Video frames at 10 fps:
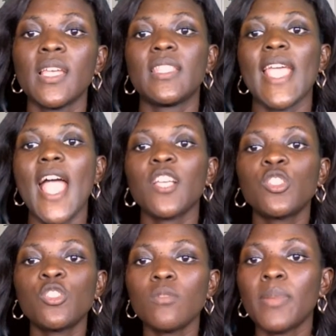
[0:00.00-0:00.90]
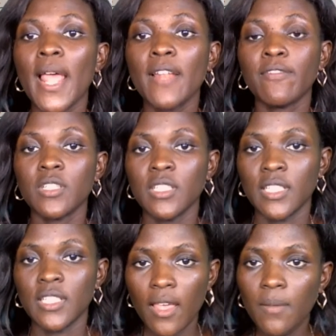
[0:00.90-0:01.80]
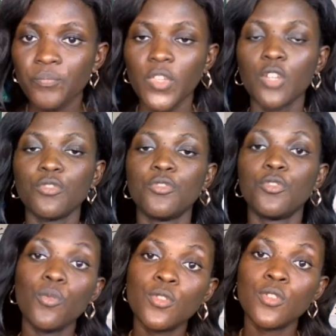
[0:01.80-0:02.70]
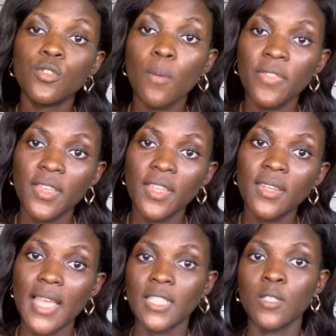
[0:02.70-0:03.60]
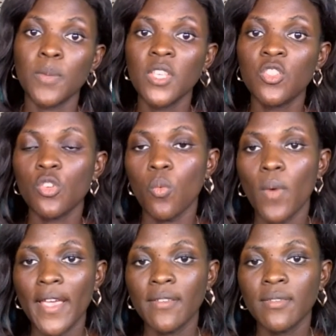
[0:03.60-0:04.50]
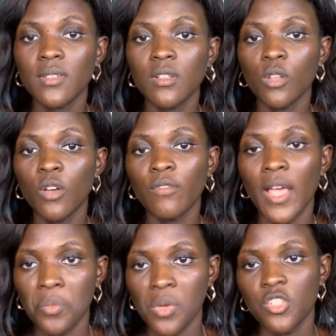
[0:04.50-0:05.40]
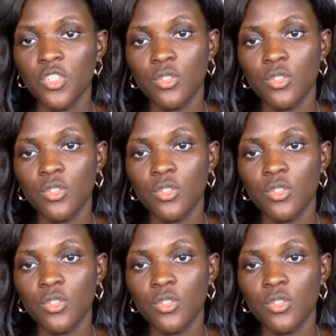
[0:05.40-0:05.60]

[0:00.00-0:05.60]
The action plan for the day. Do something that speaks your wife's love language